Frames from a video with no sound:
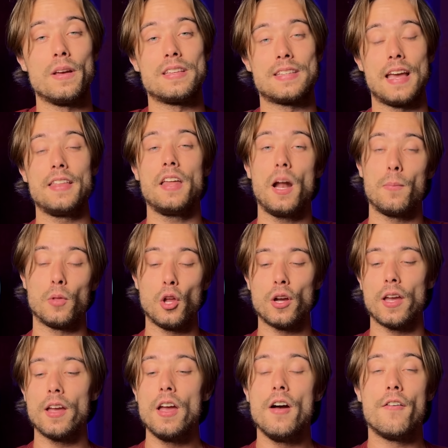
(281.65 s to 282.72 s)
say that I'm
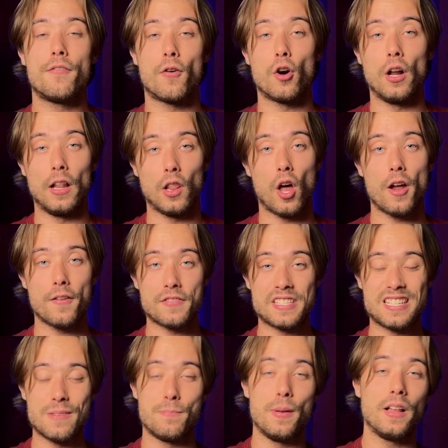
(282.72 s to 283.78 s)
looking for a lot of
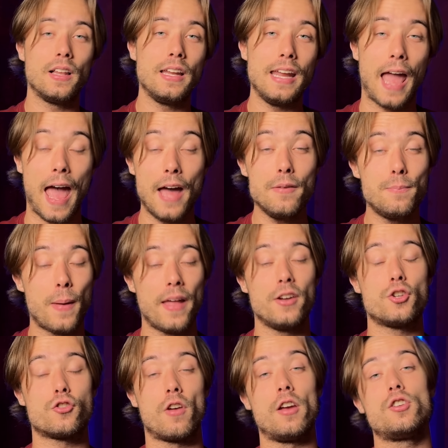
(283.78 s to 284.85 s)
stability and
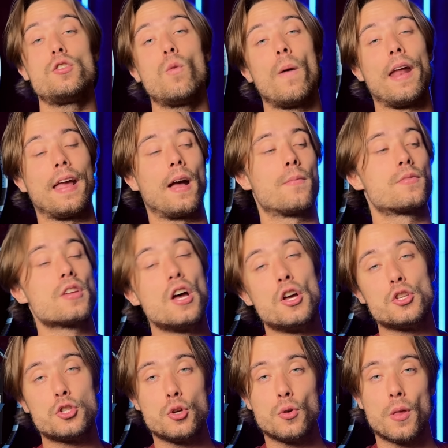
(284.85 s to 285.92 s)
penetration when it comes
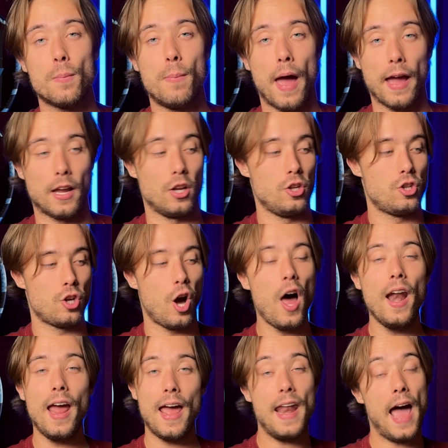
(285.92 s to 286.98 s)
to the backhand shot,
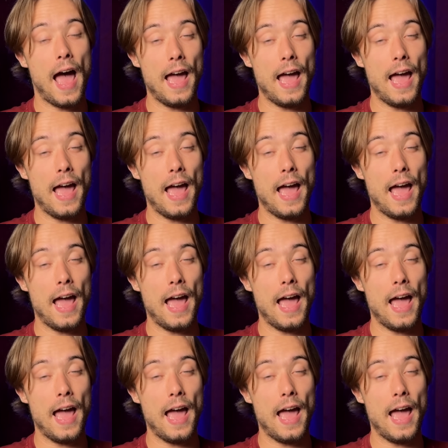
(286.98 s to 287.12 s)
and I